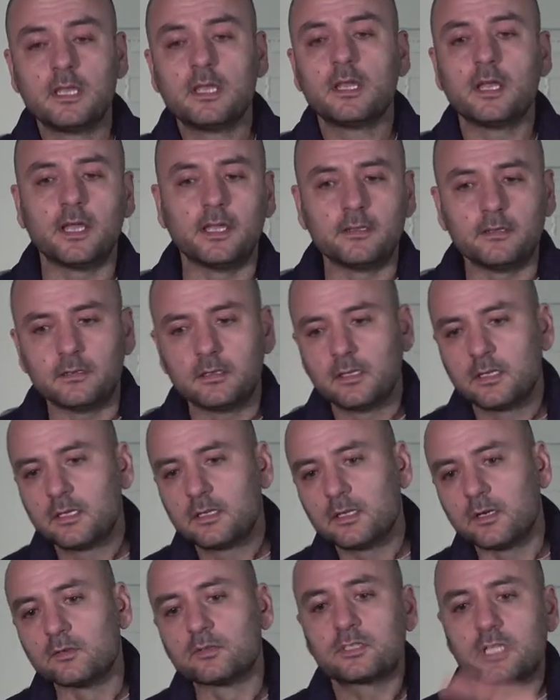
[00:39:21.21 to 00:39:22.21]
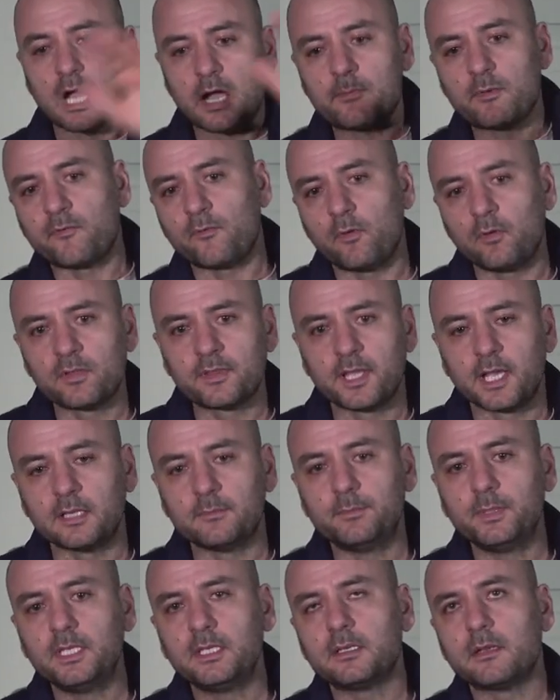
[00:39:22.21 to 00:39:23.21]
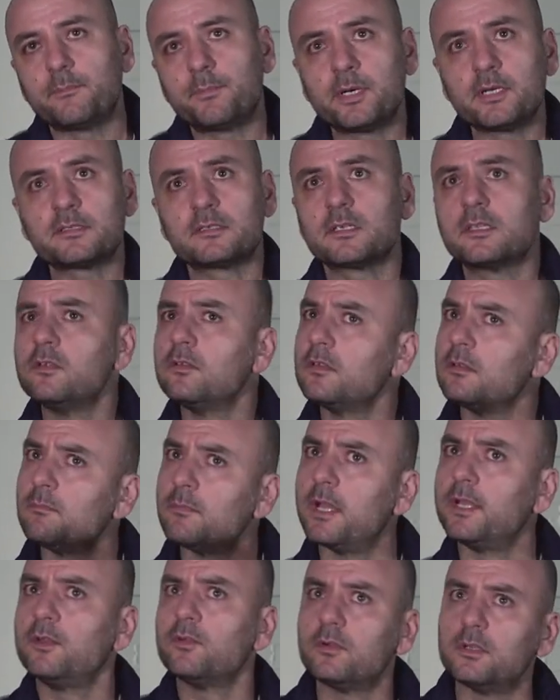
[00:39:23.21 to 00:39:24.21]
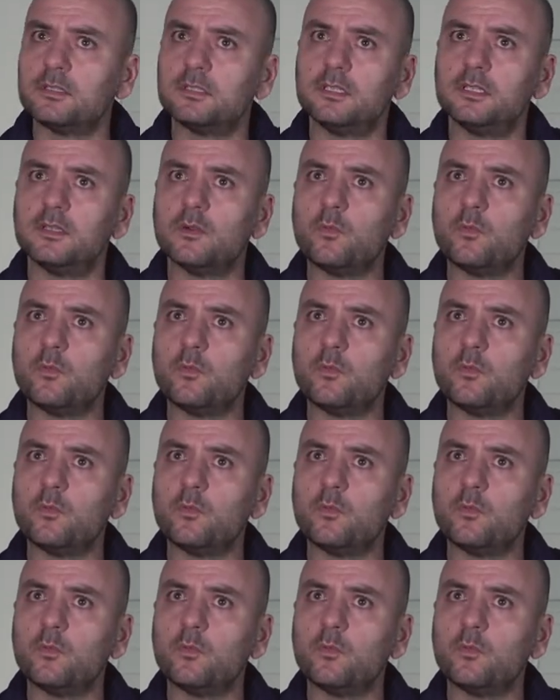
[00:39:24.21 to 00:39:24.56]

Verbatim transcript: and on top of all that, being a persecuted minority,